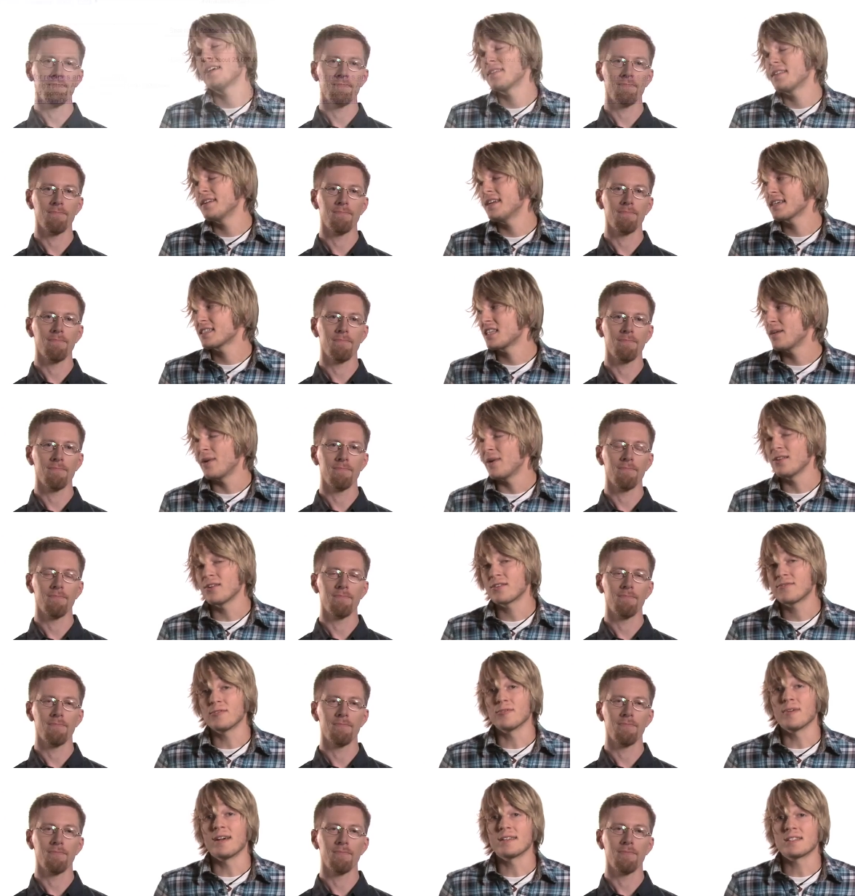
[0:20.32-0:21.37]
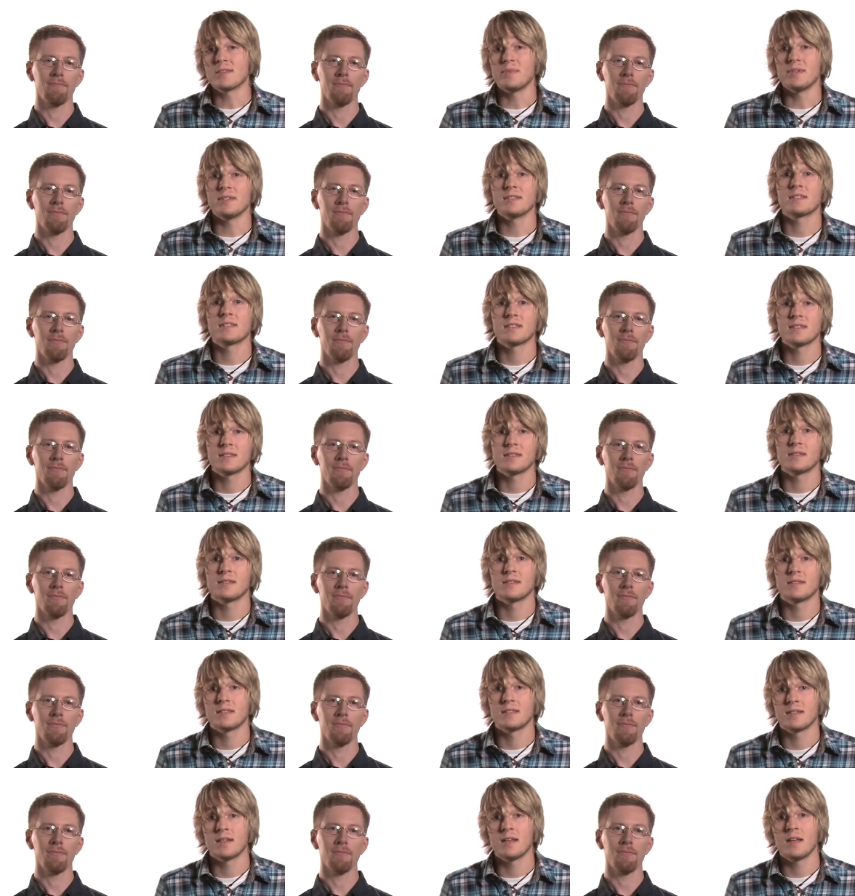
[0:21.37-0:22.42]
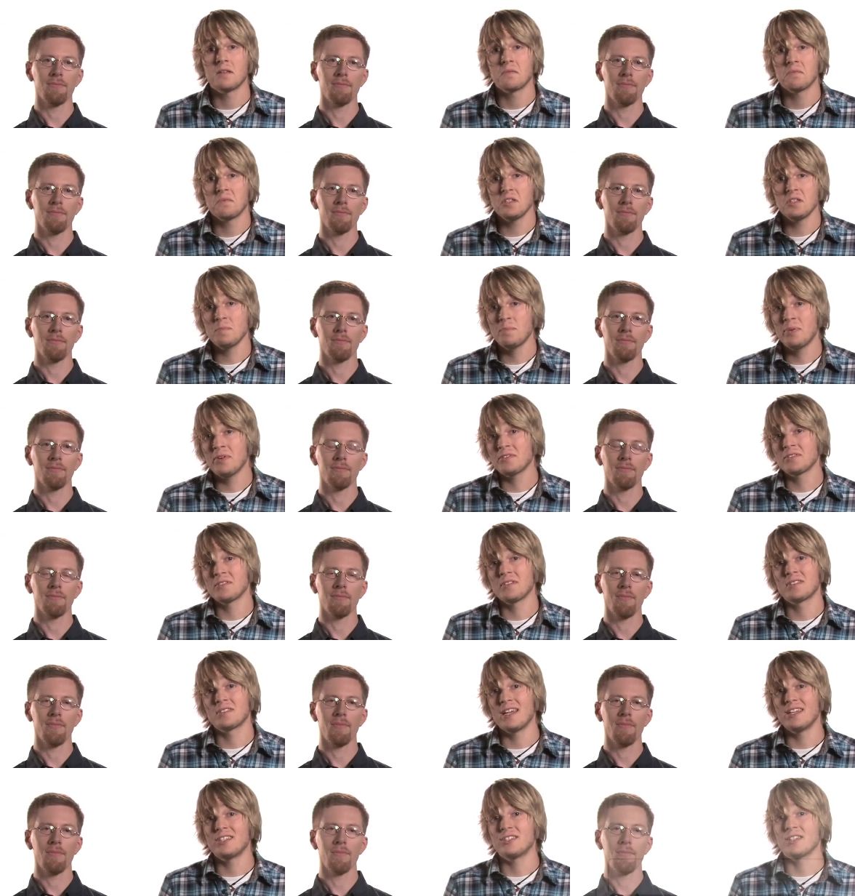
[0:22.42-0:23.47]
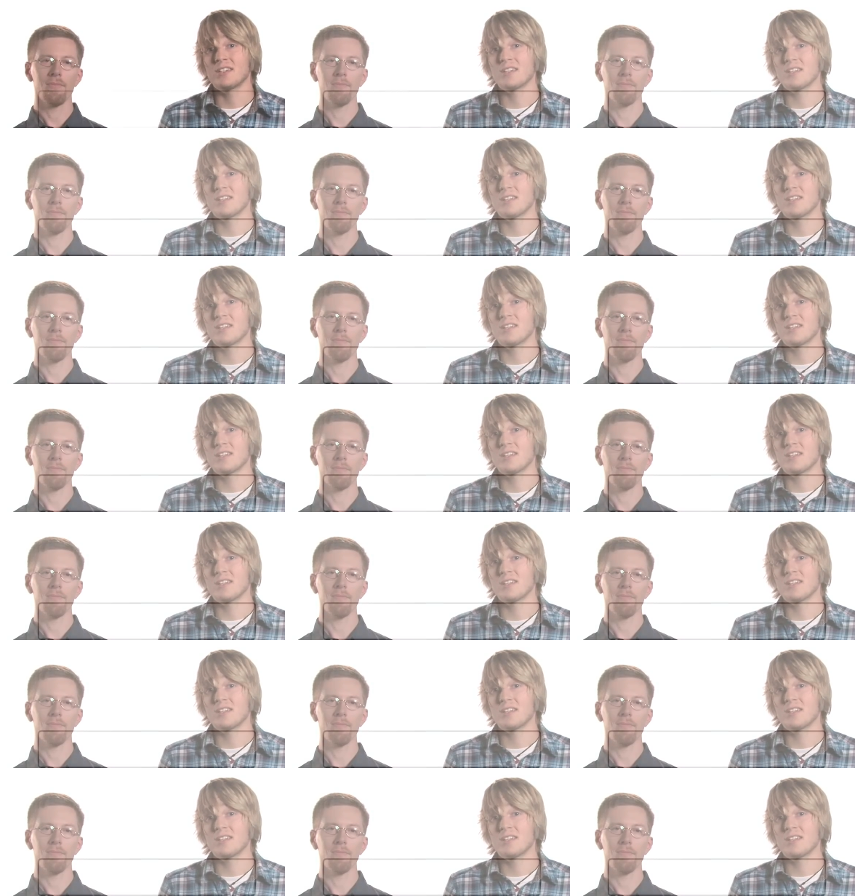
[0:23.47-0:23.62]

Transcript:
Speaker 1: the next time I look for recipes. This personalization